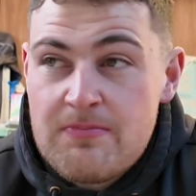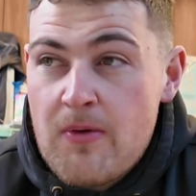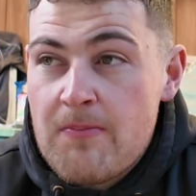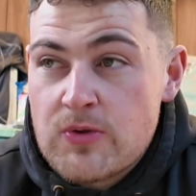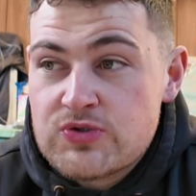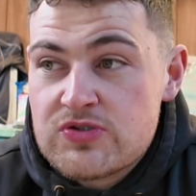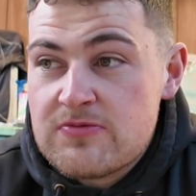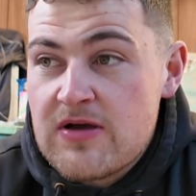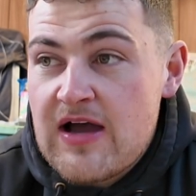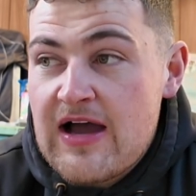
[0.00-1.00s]
but most of
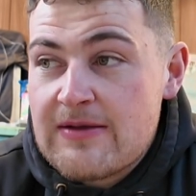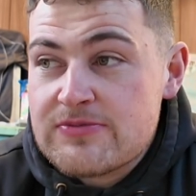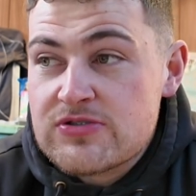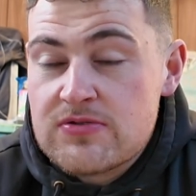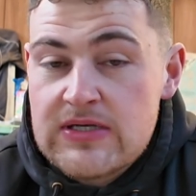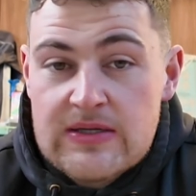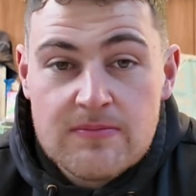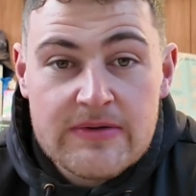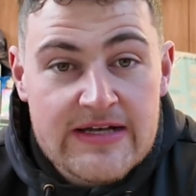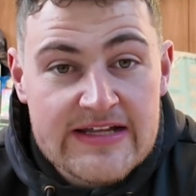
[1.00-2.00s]
them are absolutely
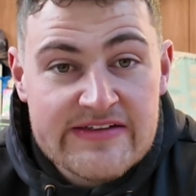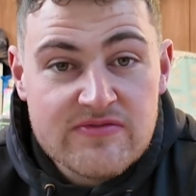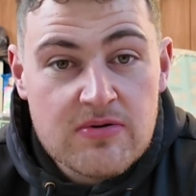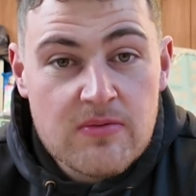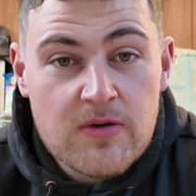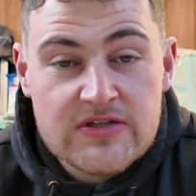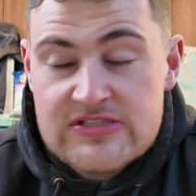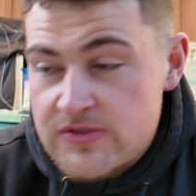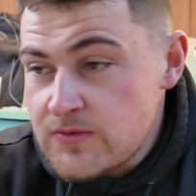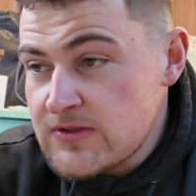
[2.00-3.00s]
unbelievable at what they
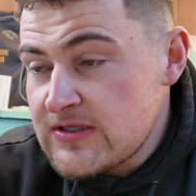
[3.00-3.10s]
do.